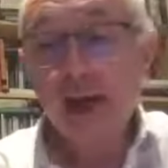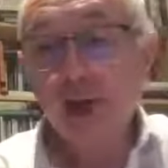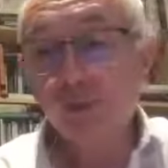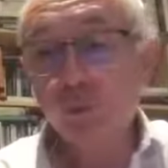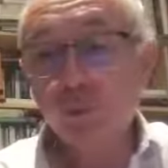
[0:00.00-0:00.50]

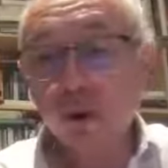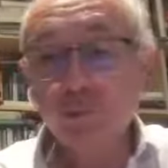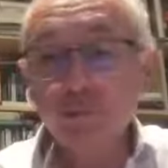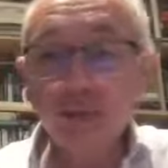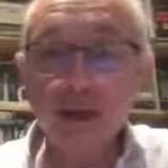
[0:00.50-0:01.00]
as a
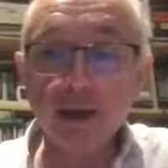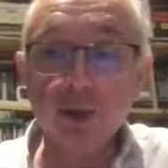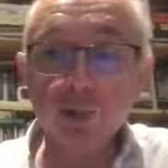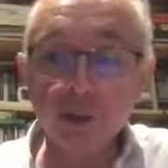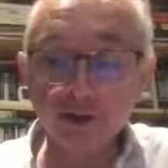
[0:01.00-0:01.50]
one being
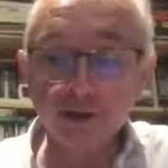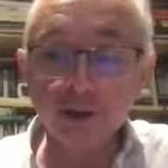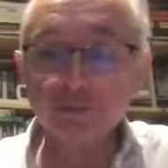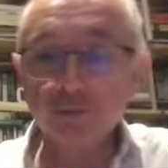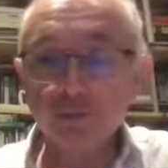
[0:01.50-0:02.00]
or one
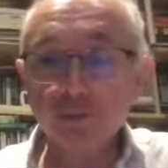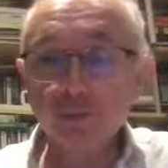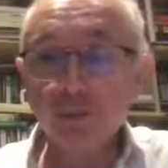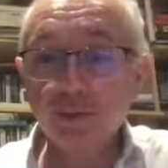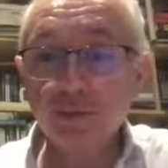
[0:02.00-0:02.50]

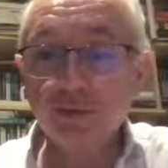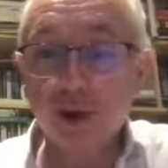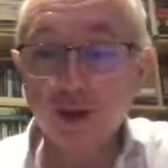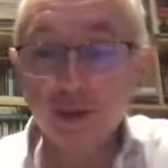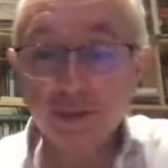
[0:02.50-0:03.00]
substance with the
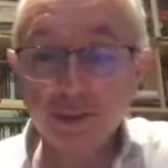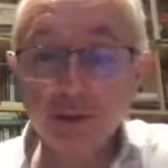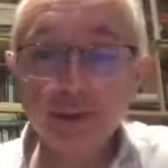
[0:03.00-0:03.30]
Father.